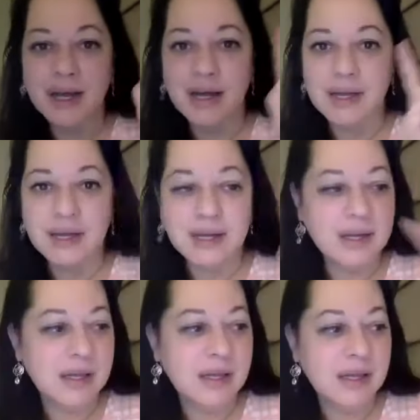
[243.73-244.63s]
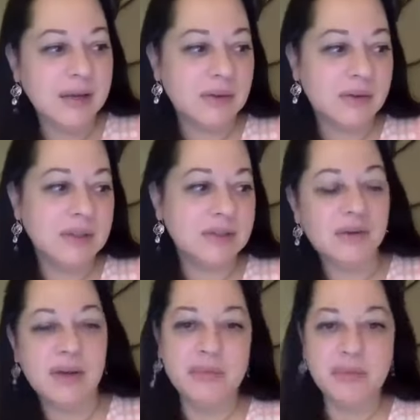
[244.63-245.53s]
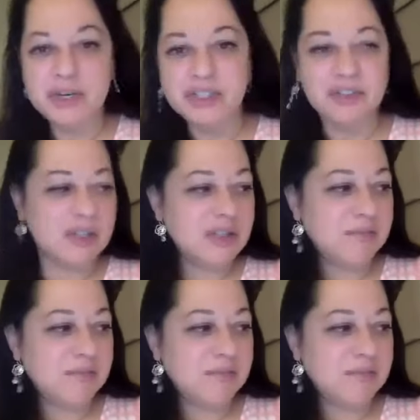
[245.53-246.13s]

Uh, uh, uh, I don't think so. I'm the one in charge.